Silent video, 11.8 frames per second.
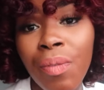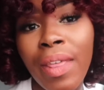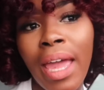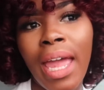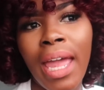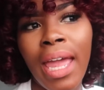
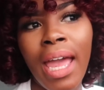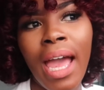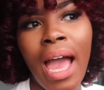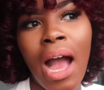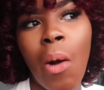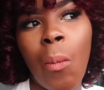they
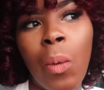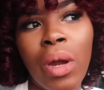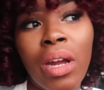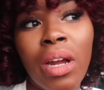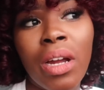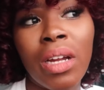
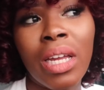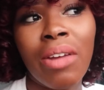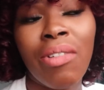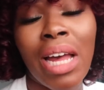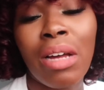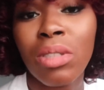were
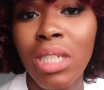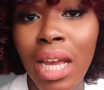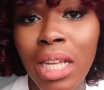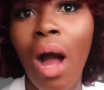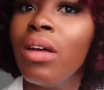giving out checks.